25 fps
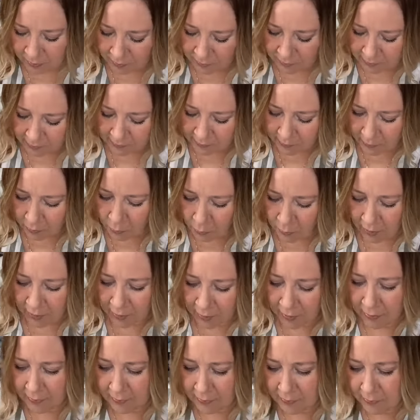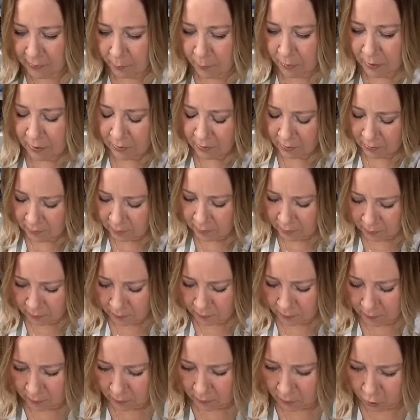So I typically
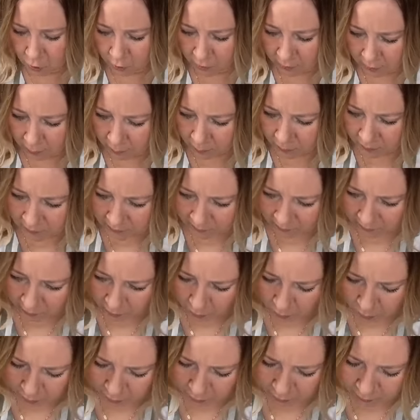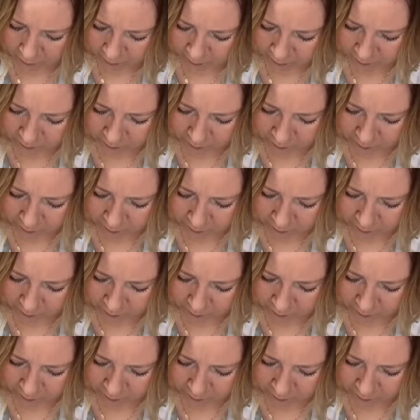grab the Deco Art.